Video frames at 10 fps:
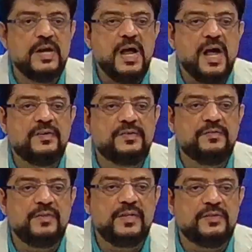and
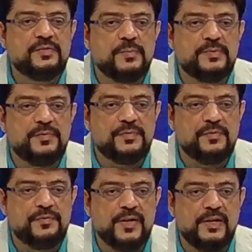civilians from different
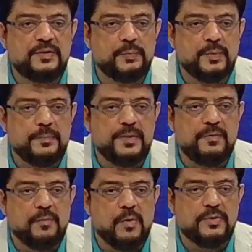fields will be
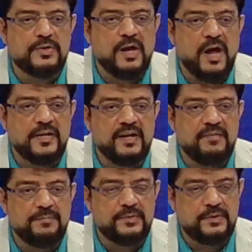awarded high
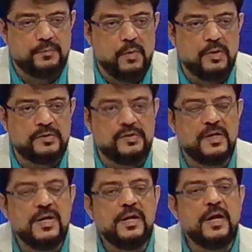government awards
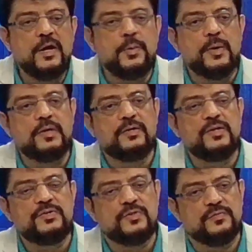in
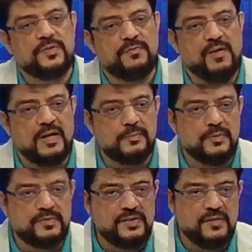recognition of their valuable
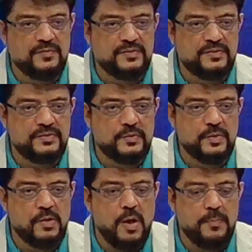services
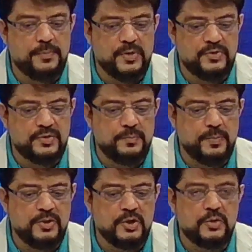during Operation
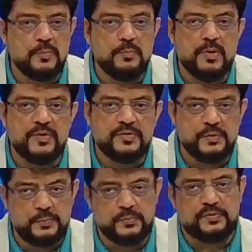Binyanum
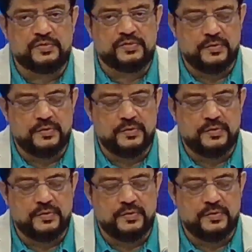Marsus.